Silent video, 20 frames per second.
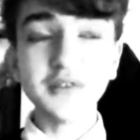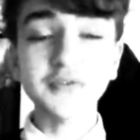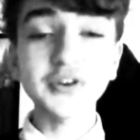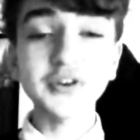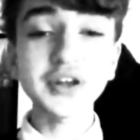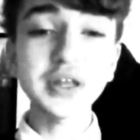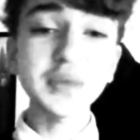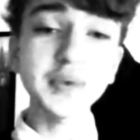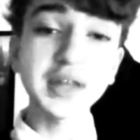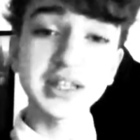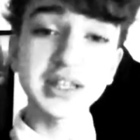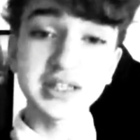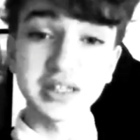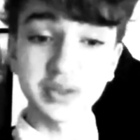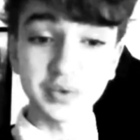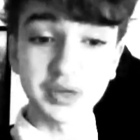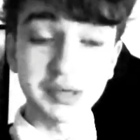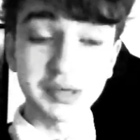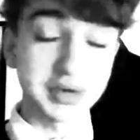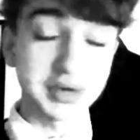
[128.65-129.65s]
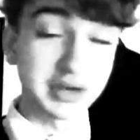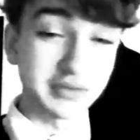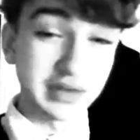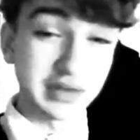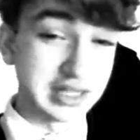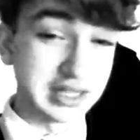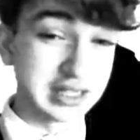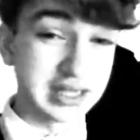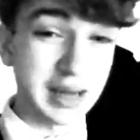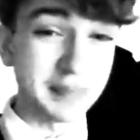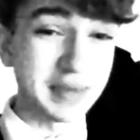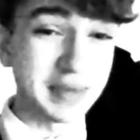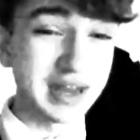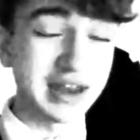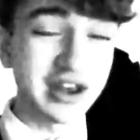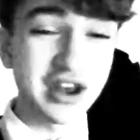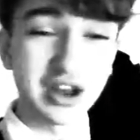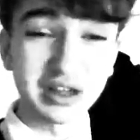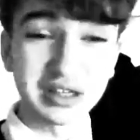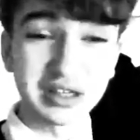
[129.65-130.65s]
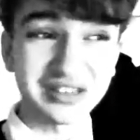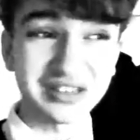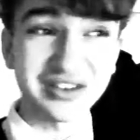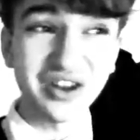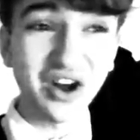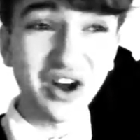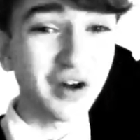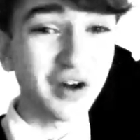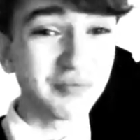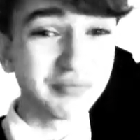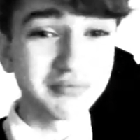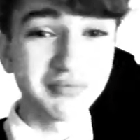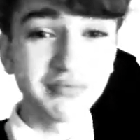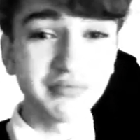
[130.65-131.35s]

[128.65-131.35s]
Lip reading: Funny the way this is only being released a bit is not.